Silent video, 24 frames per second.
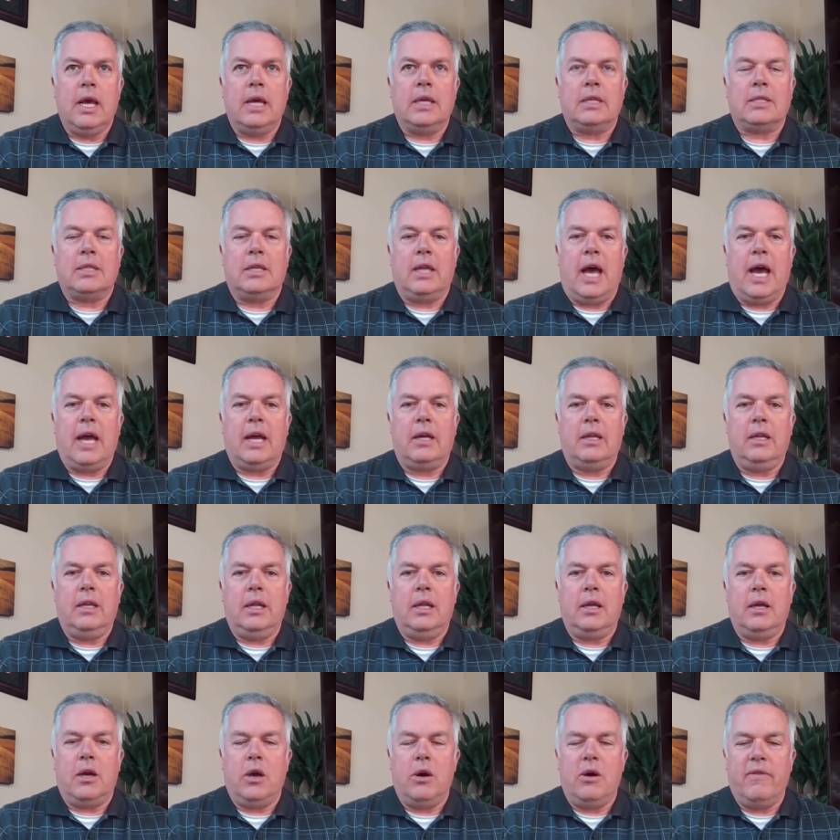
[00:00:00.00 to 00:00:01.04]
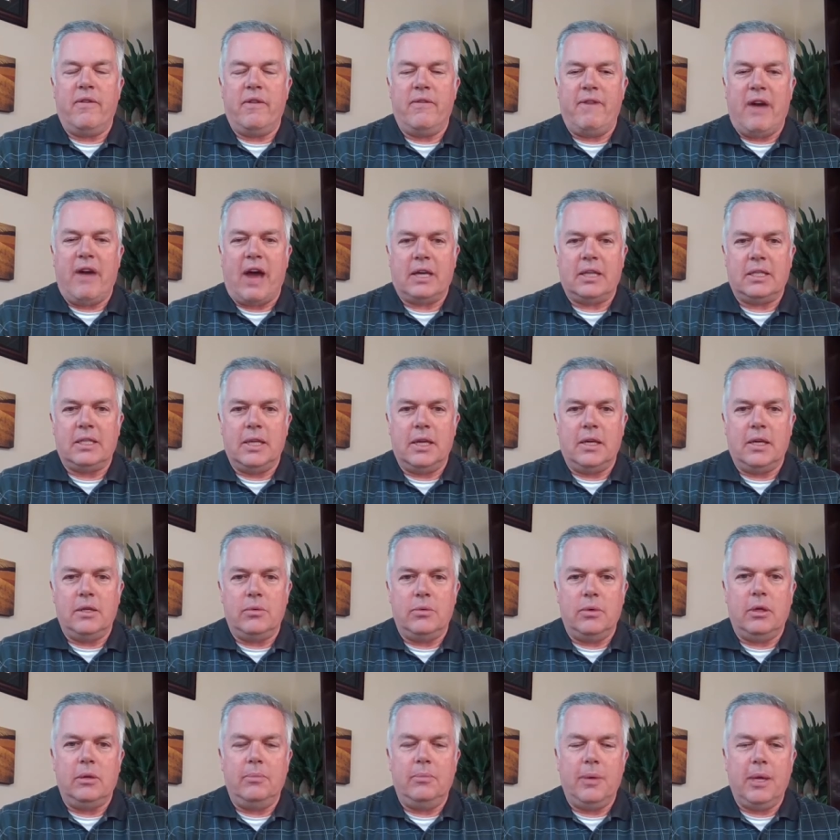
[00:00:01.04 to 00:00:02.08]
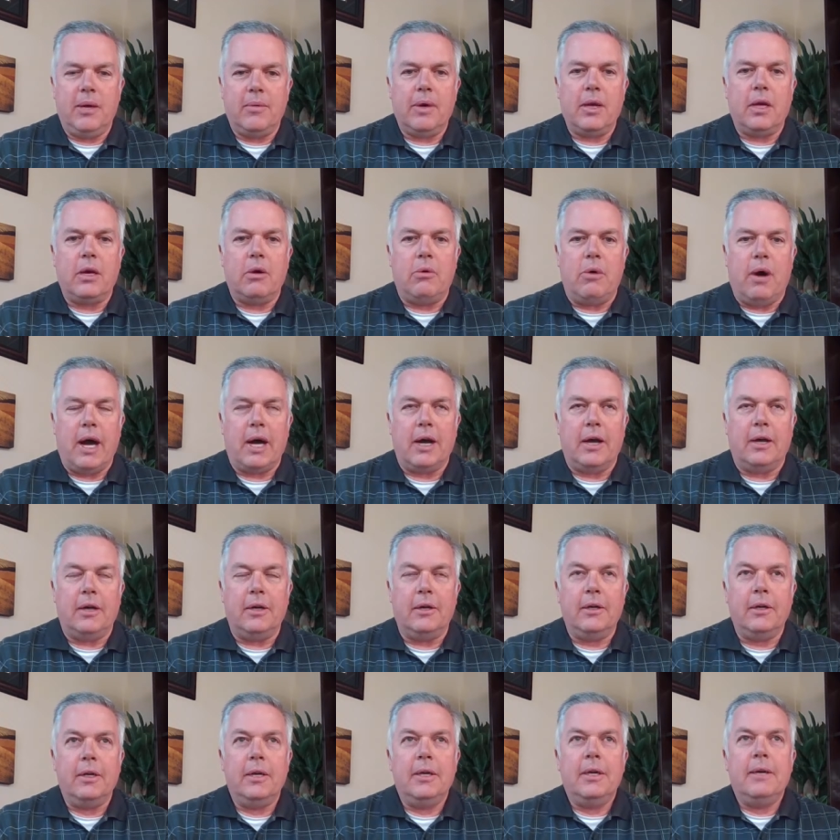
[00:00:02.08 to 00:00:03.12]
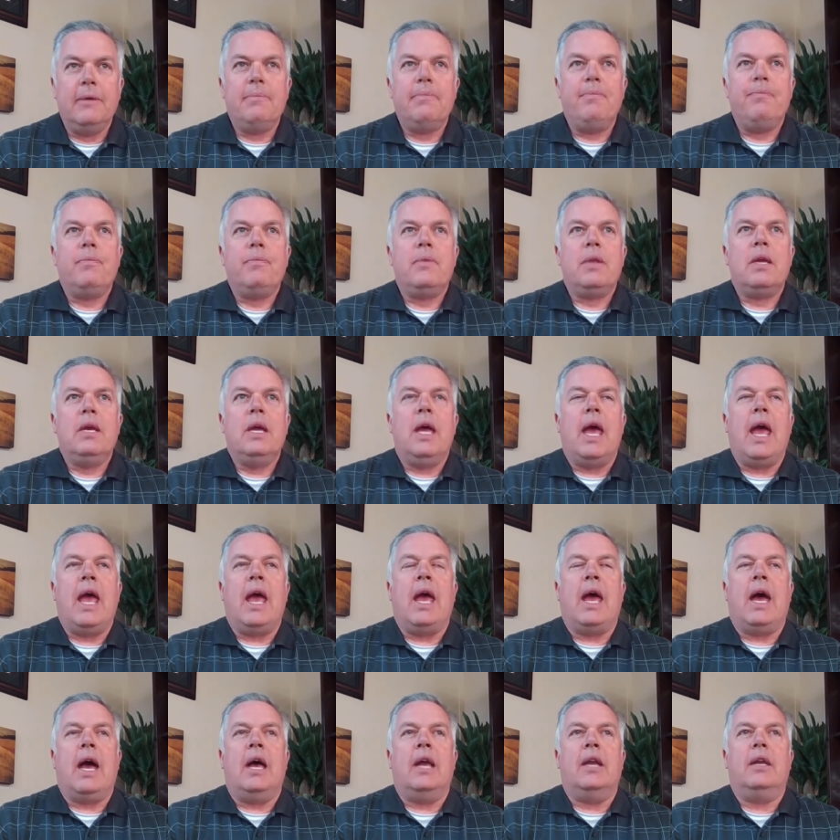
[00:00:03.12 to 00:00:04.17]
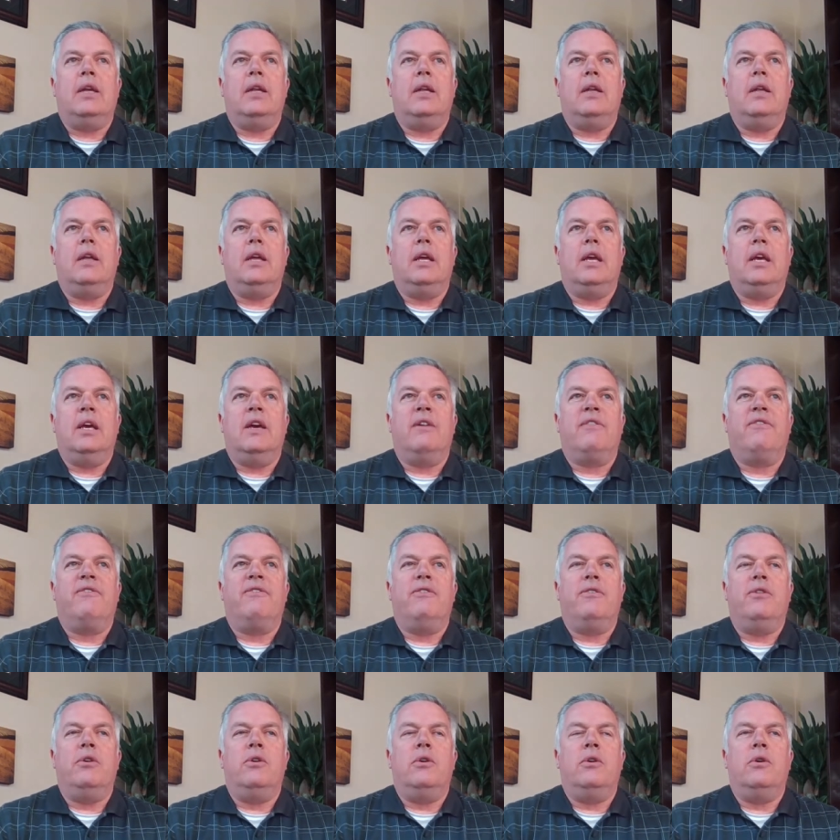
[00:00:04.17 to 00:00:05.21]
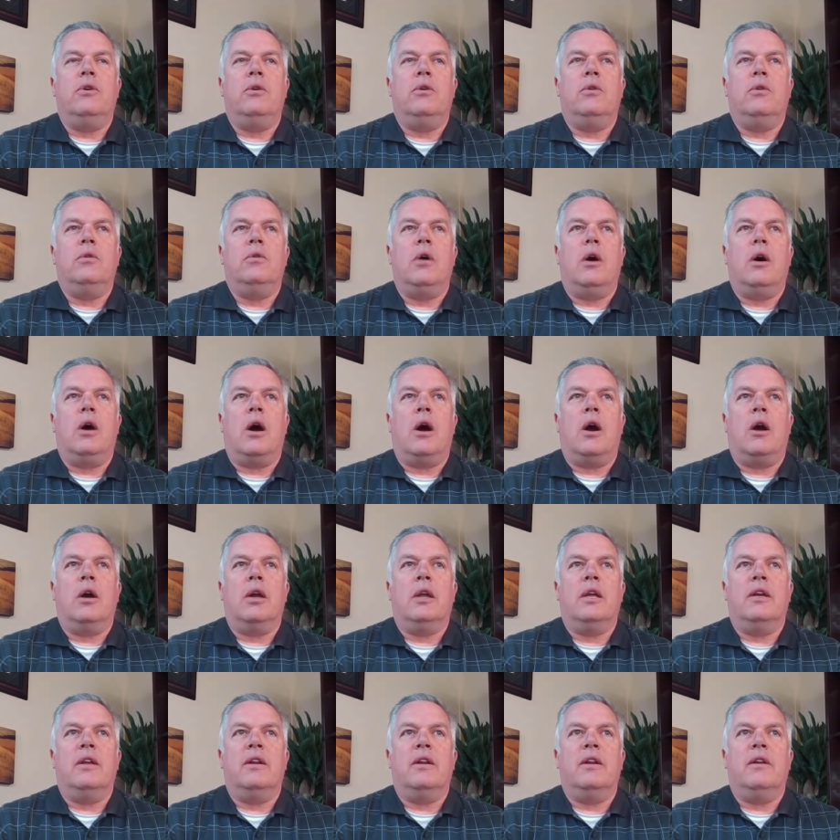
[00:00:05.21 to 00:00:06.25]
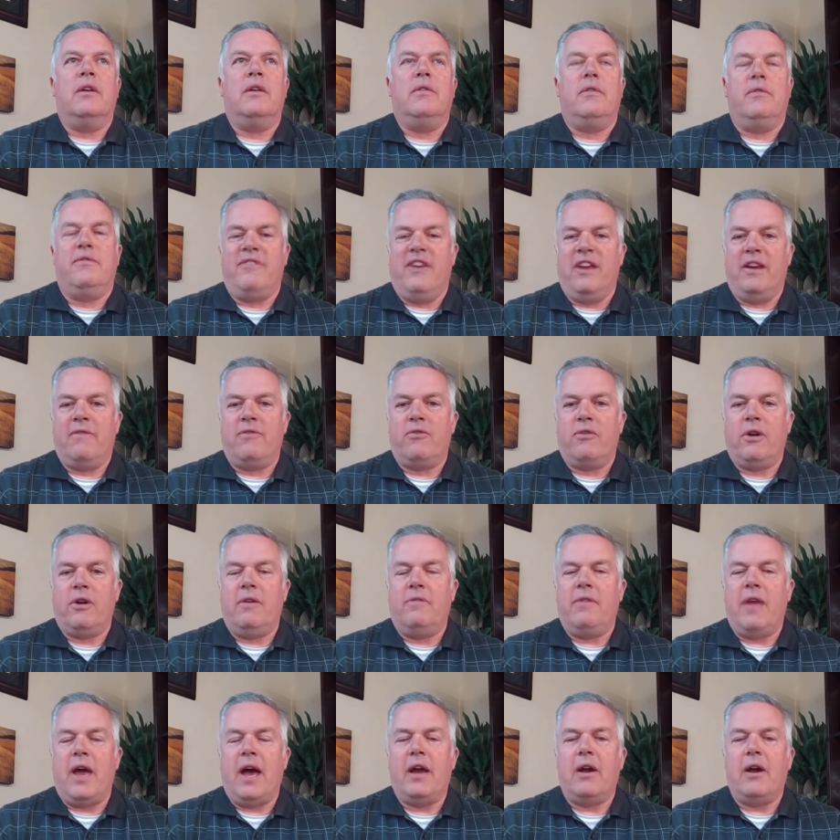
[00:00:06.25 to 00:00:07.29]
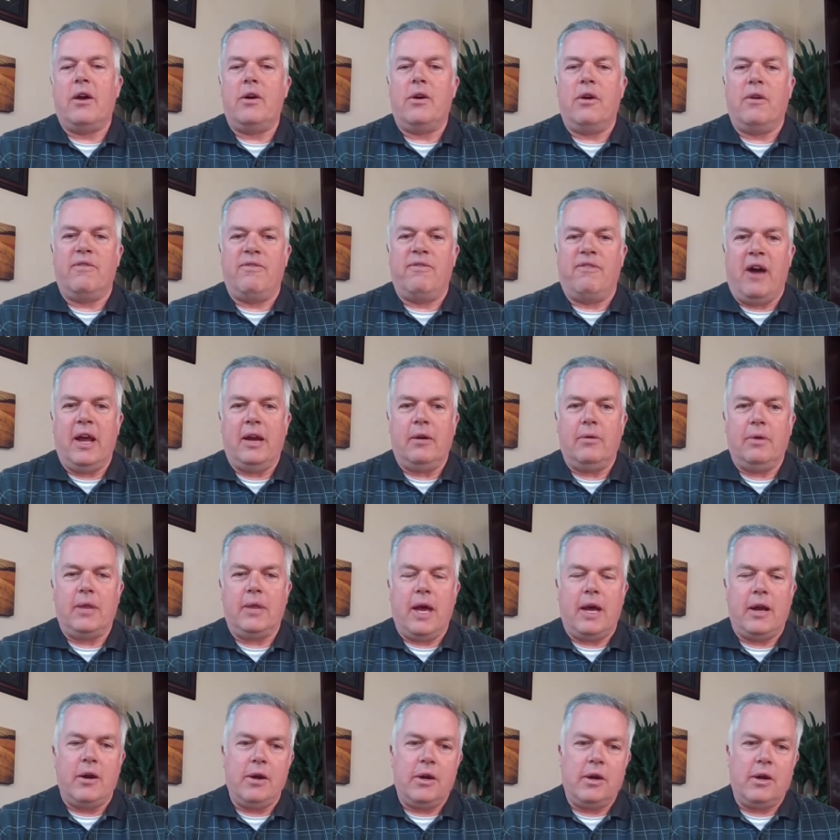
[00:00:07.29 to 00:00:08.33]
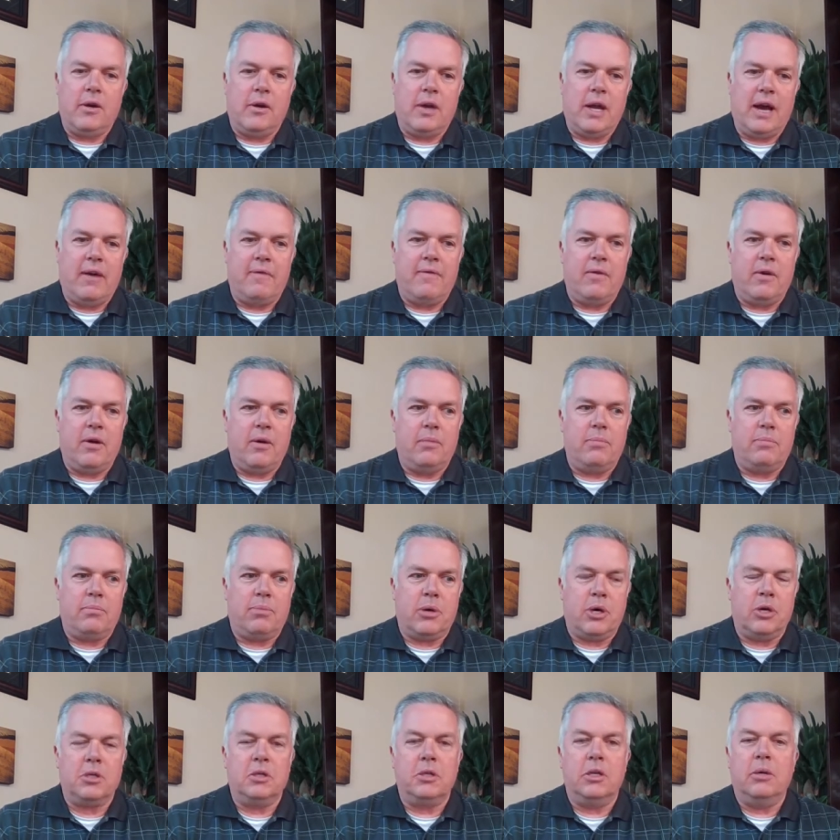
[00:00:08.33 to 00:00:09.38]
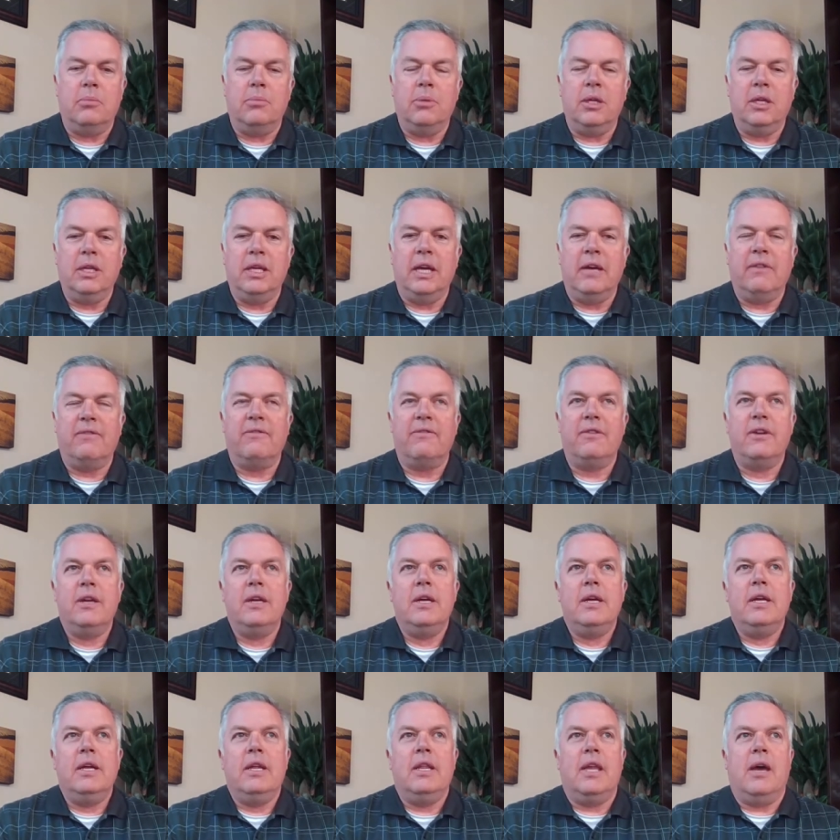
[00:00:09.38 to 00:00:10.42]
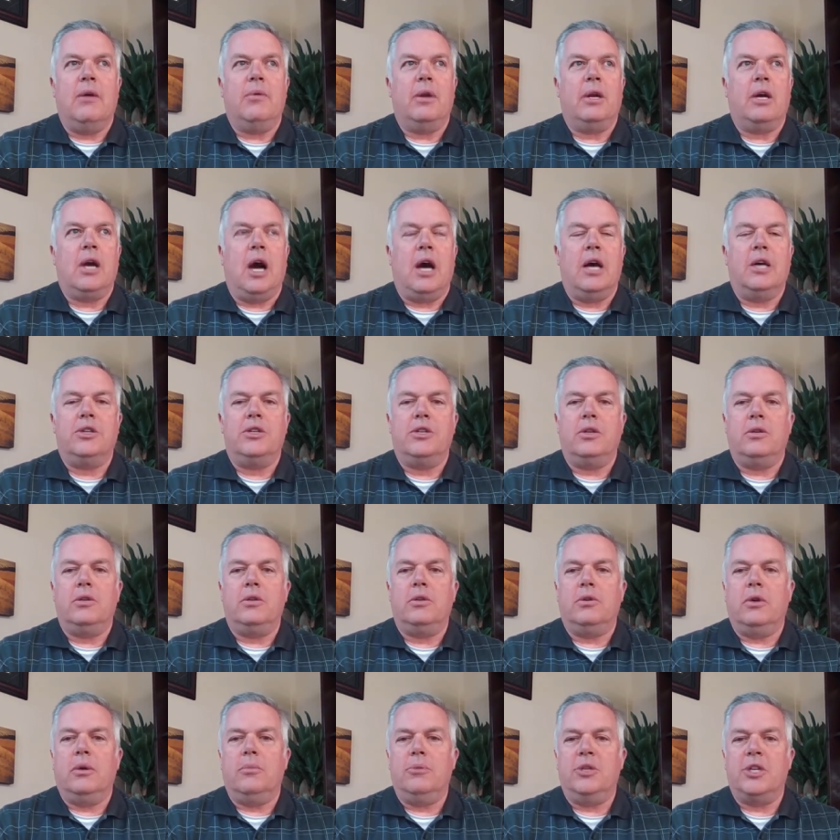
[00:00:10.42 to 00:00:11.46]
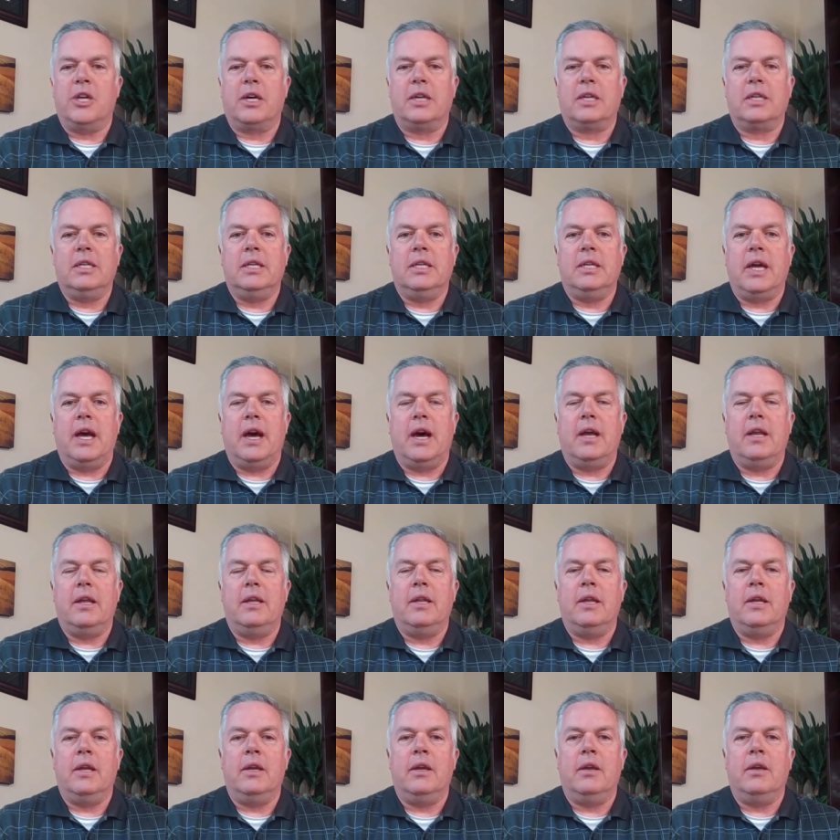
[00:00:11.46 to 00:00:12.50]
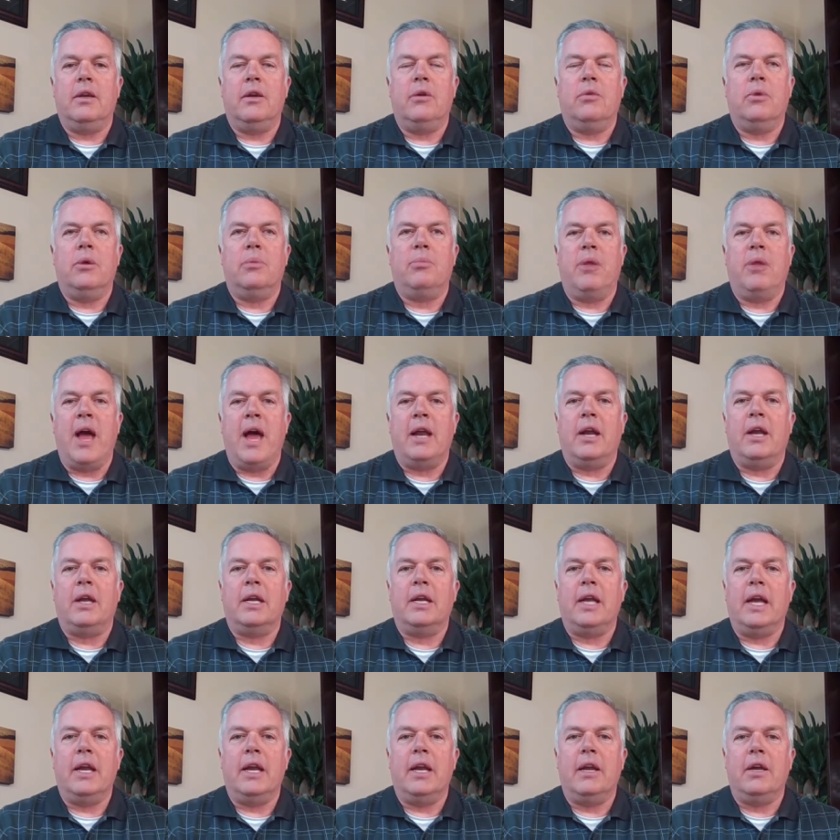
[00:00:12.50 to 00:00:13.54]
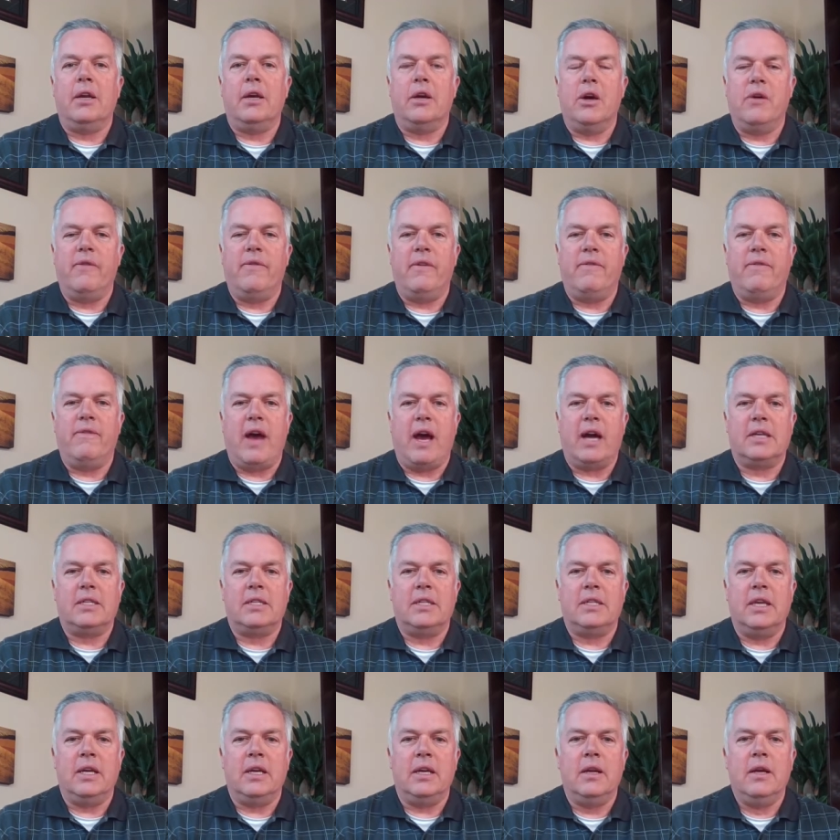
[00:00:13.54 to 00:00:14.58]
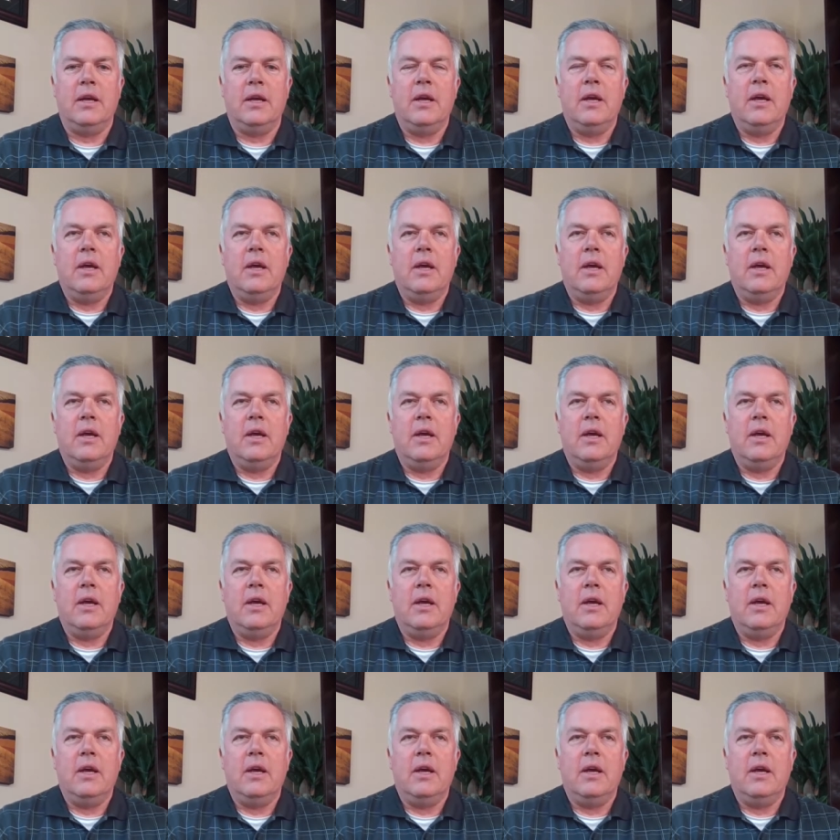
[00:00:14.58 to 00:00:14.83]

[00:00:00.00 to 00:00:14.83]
it's likely that COVID vaccines will be required. And if you are in favor of that or you're fine with that or you don't have a personal belief that would cause you to object to that, then you would plan on getting a COVID vaccine